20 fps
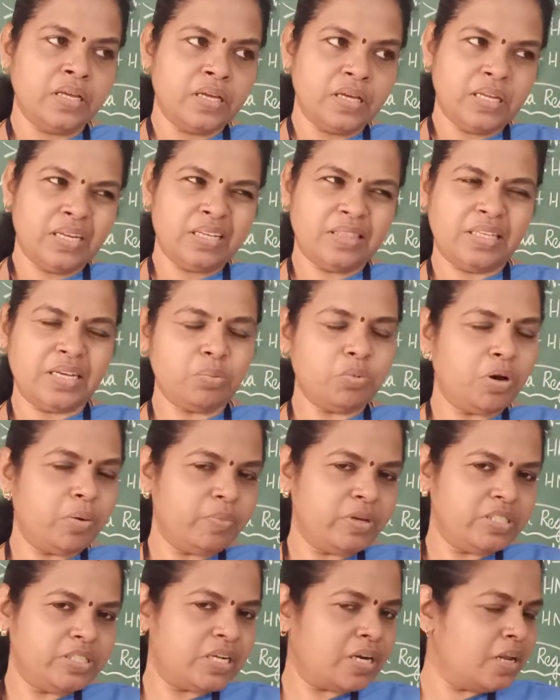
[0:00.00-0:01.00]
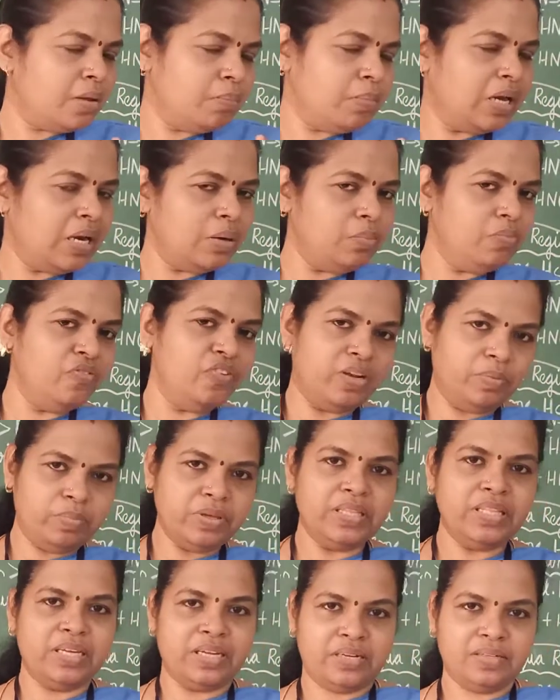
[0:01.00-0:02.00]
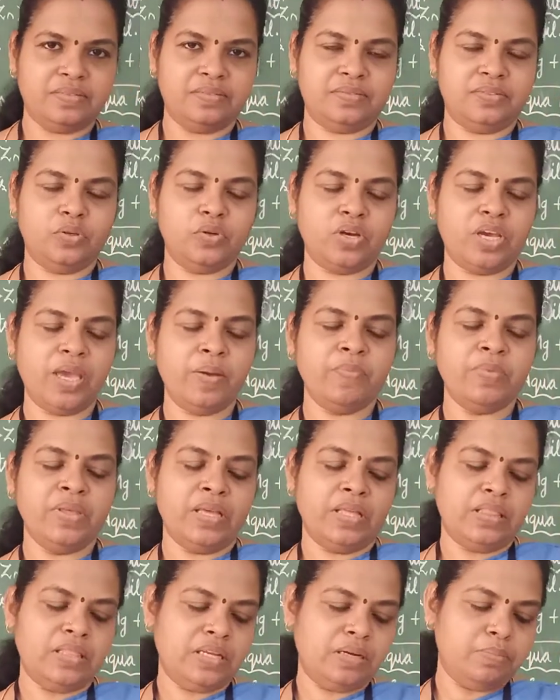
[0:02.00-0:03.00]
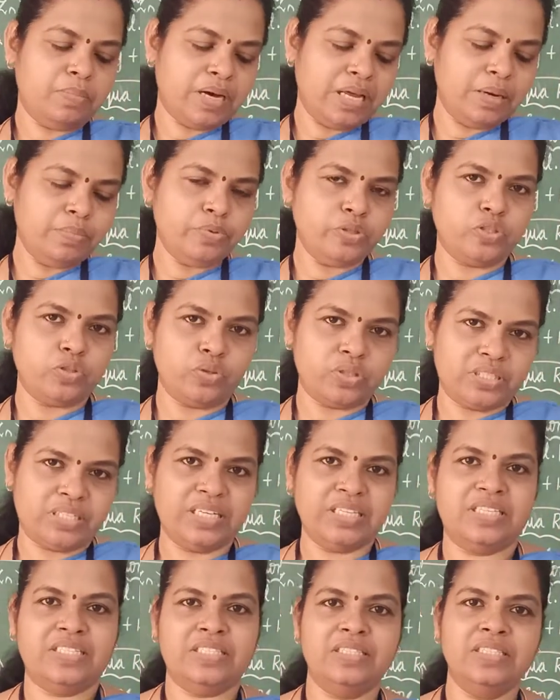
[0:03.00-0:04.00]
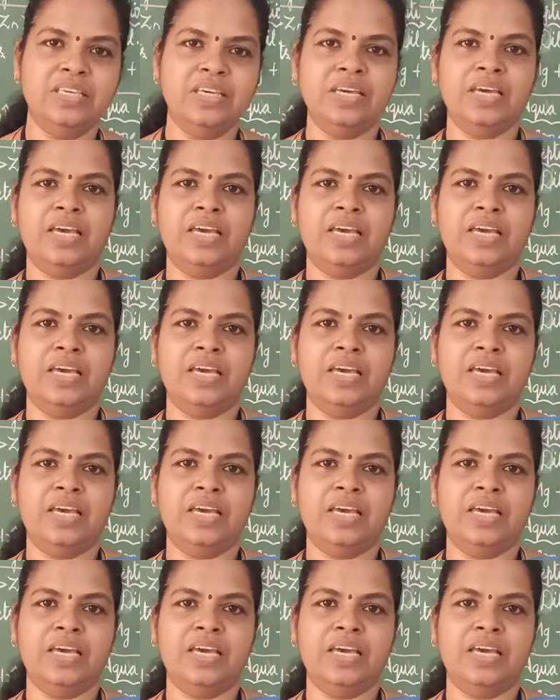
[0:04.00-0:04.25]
In a thermometer, a bulb will be there. Okay, that bulb should touch the